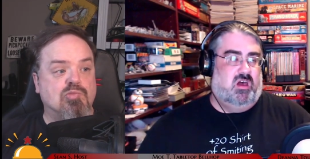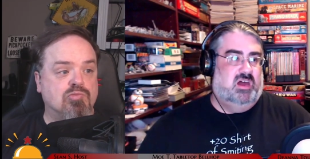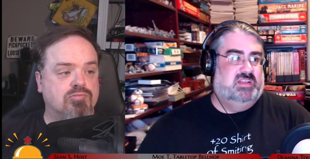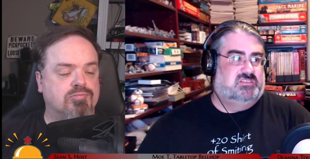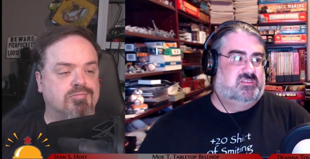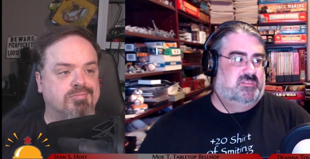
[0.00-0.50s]

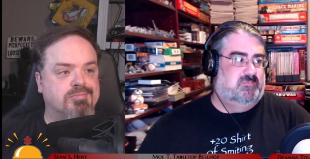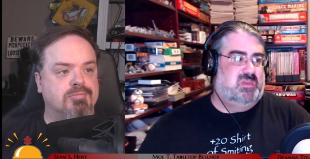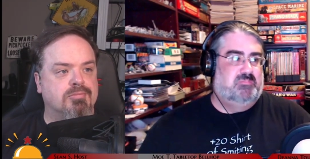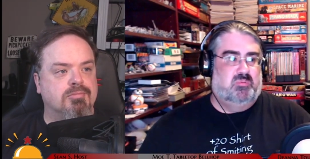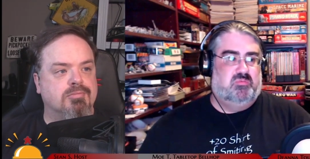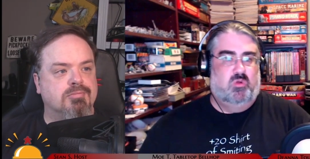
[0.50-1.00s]
Speaker 1: honestly the
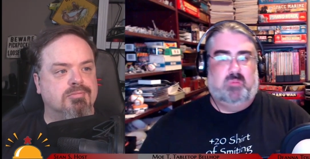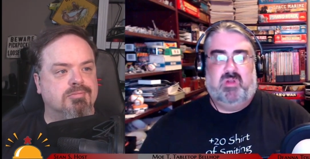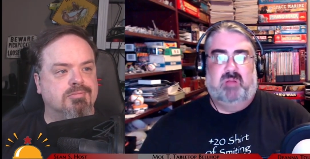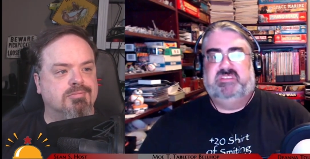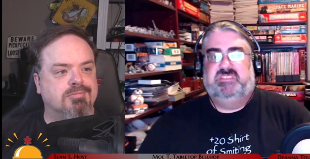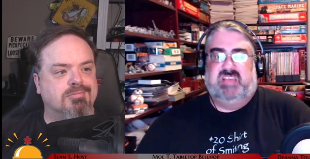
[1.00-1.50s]
people who are
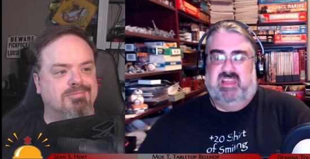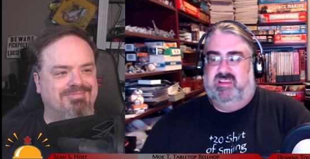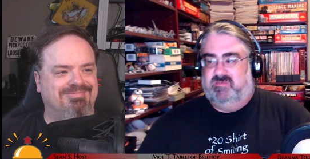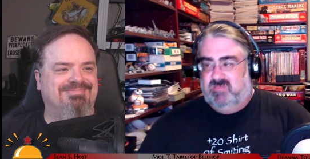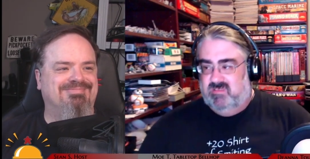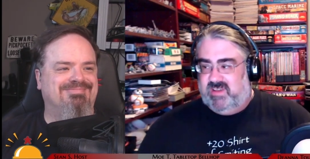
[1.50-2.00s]
probably setting
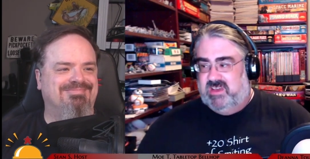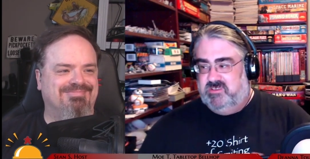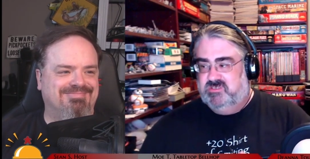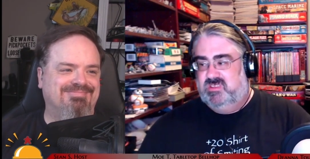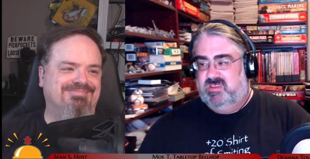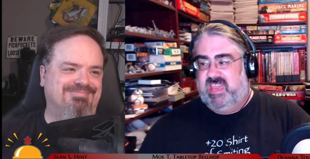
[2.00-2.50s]
the
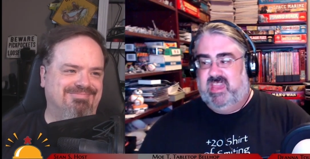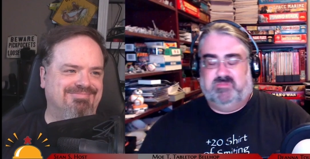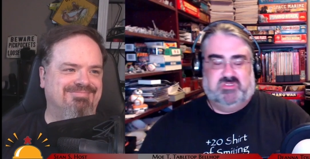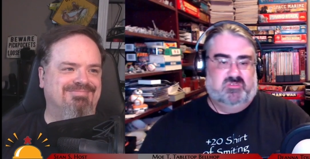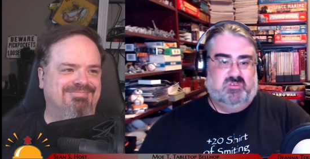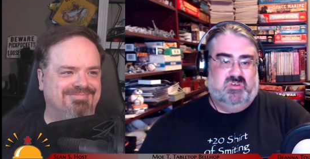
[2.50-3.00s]
values of the
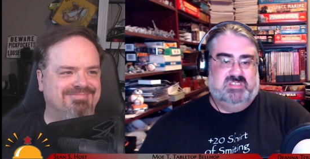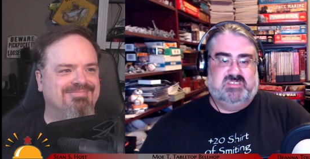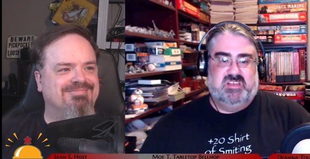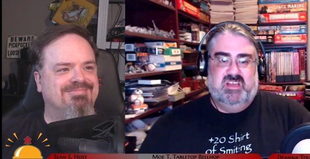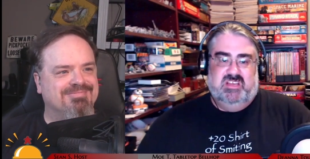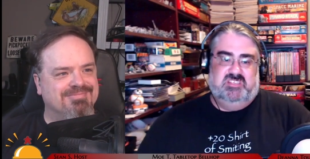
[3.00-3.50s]
games. They're the ones
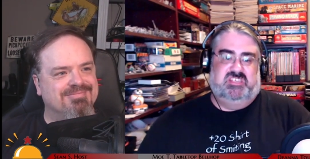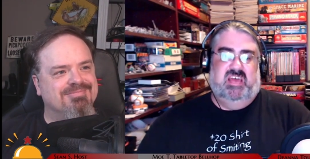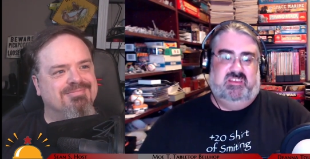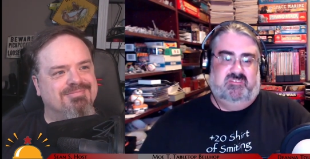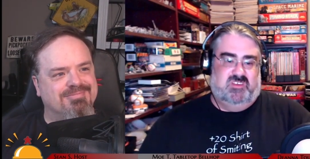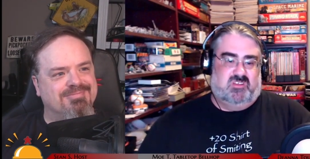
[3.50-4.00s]

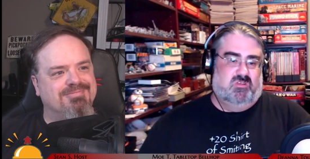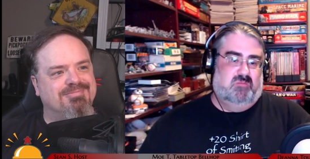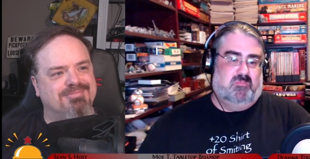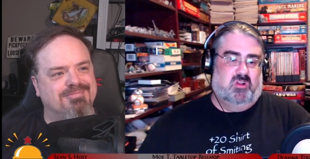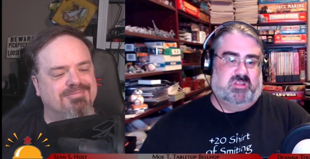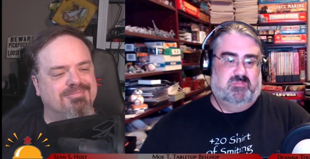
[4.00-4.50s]
setting the
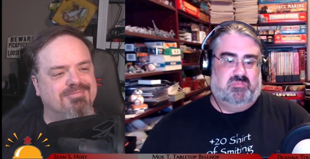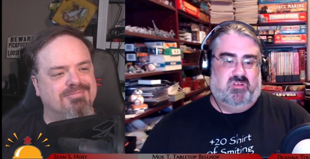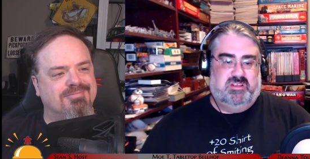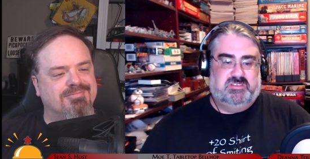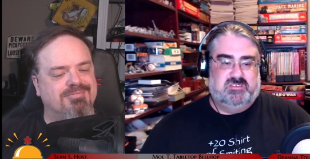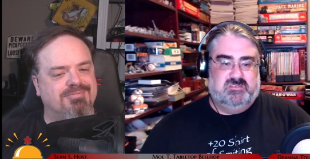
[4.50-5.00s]
current market
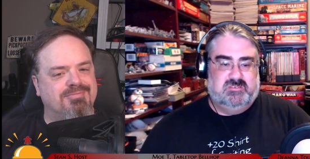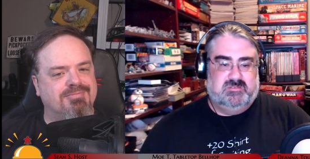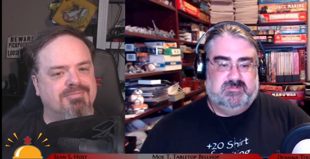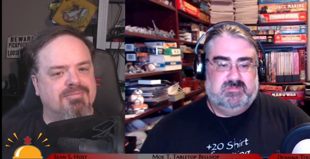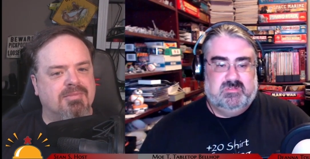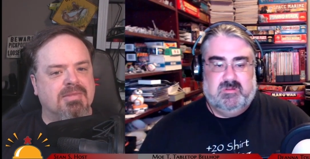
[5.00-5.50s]
price.
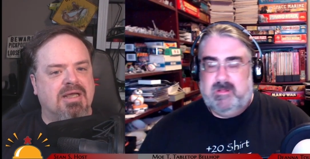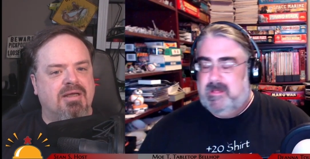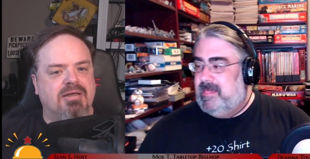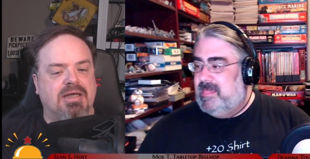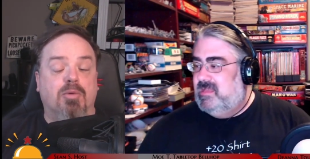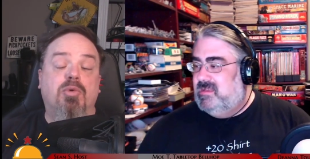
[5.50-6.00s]

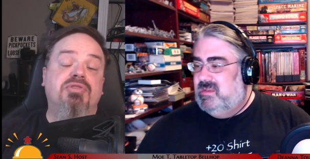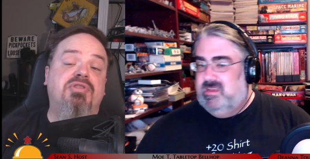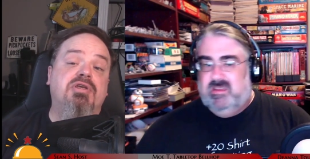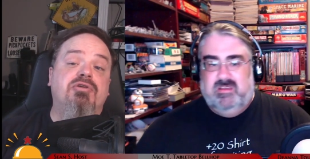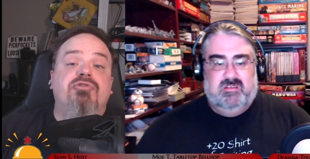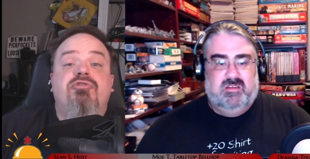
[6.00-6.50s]
Speaker 2: Now, one
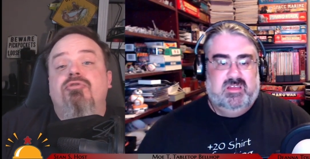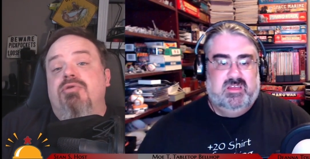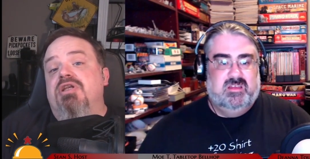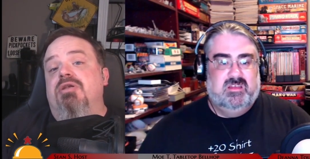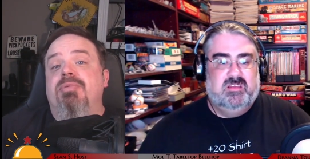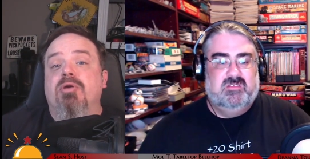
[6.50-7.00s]
thing you do
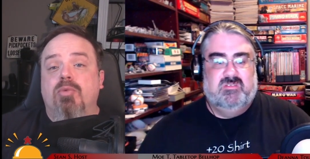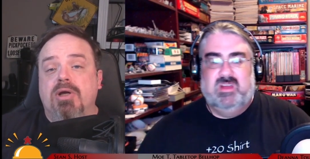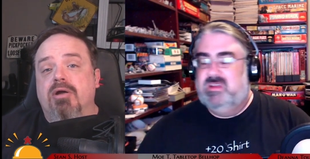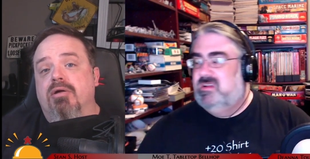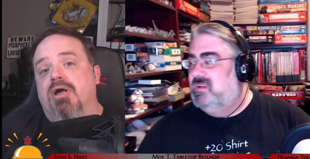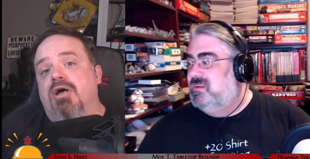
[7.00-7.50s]
need to be
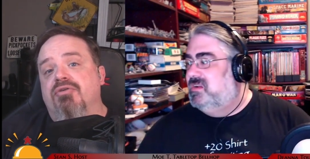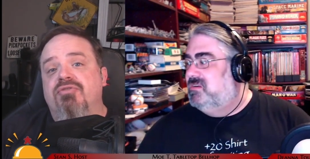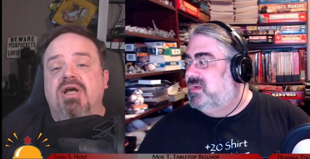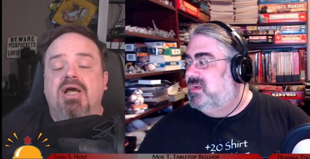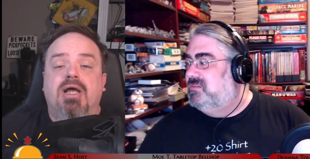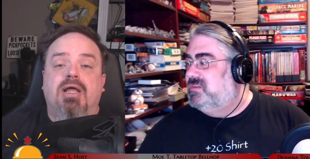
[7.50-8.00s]
aware of,
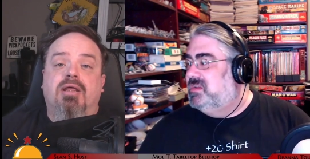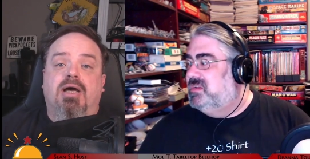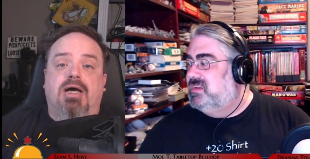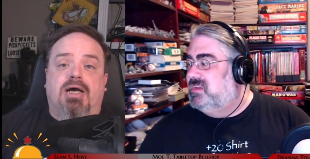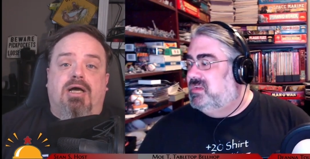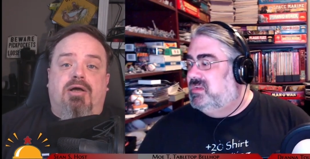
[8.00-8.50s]

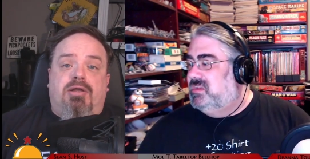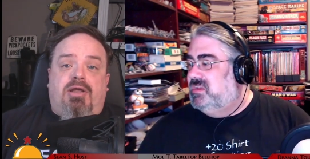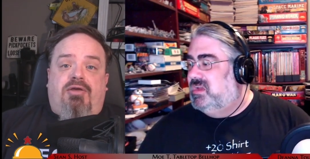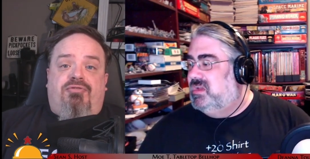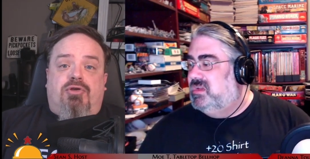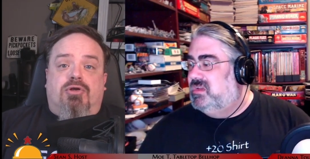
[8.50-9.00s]
uh,
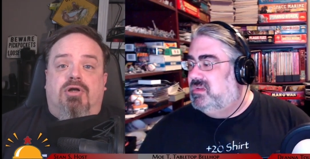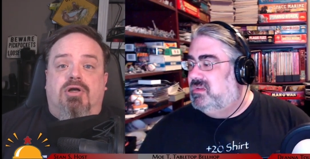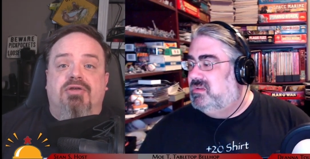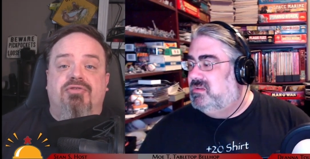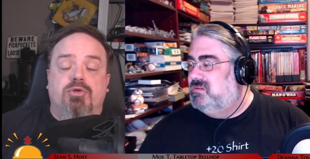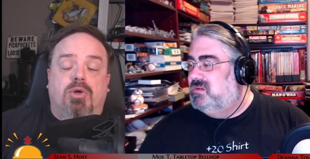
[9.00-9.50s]
if you're
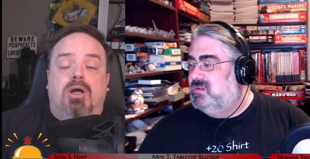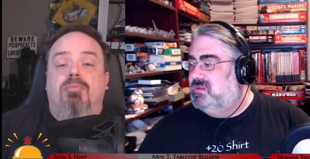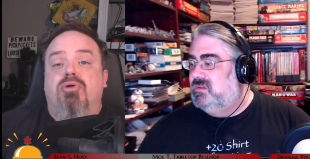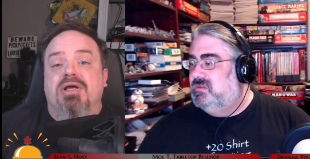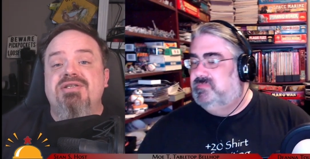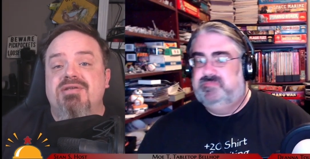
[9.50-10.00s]
if you are
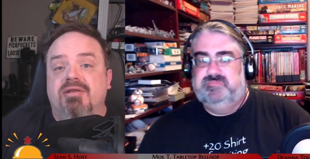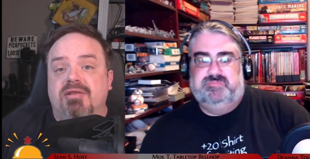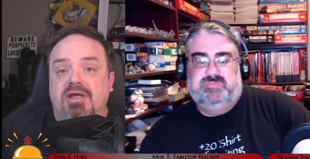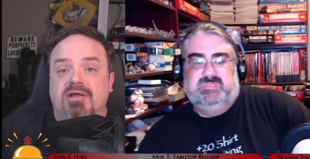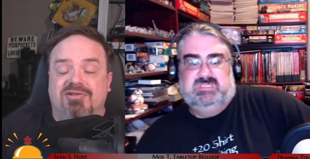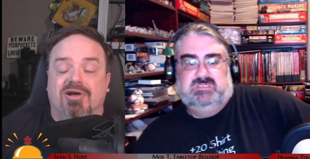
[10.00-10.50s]
pricing
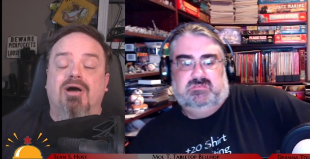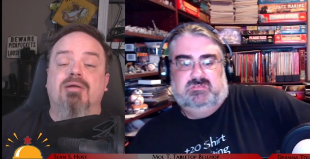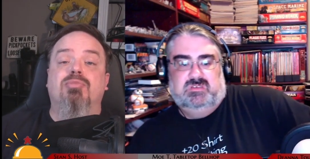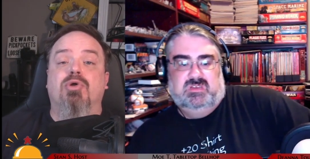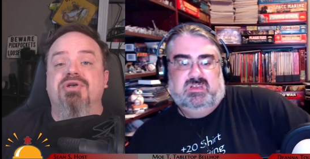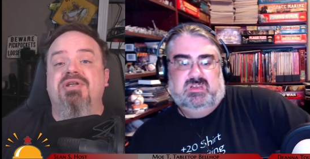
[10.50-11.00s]
things
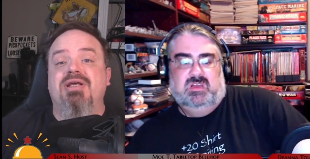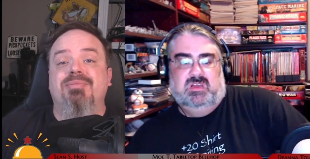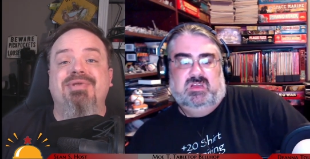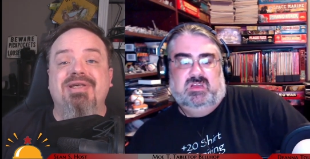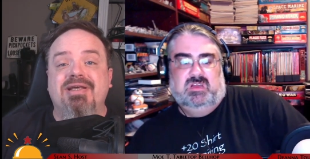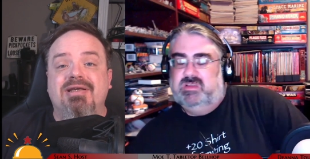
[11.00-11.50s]
on Board
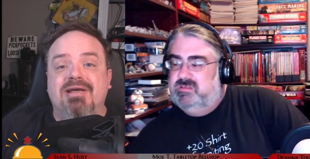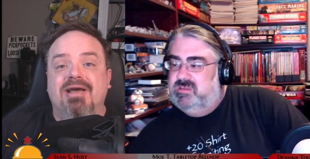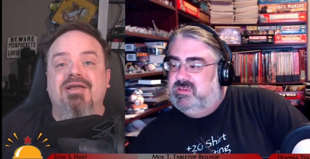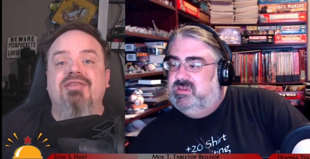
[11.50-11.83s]
Game Geek,